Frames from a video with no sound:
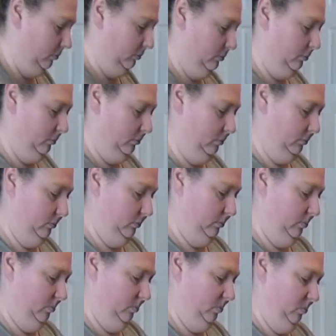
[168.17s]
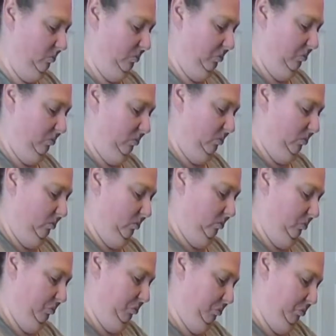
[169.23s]

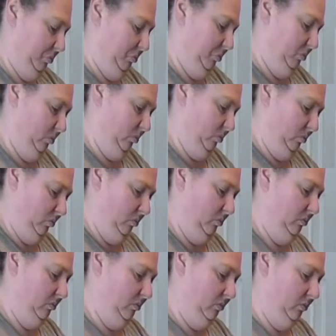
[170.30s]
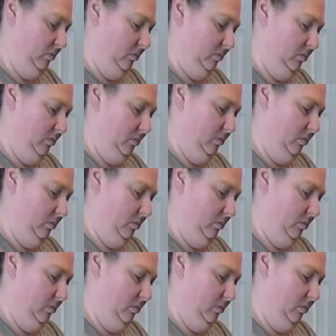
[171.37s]
No one is speaking in this clip.